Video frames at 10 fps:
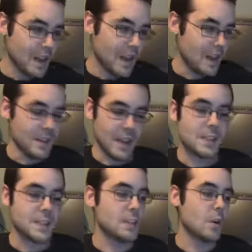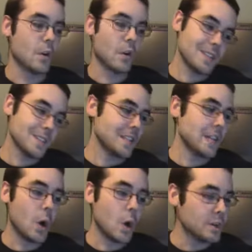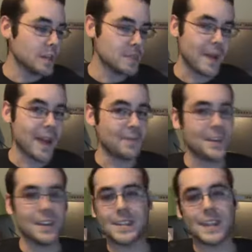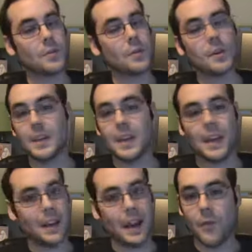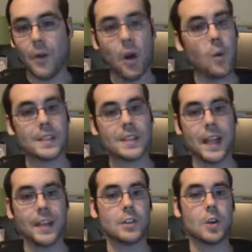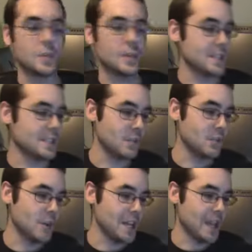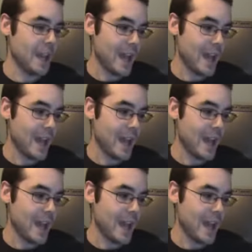It, it's so great to see Gold Dust back because I really, I have always liked Gold Dust in the ring,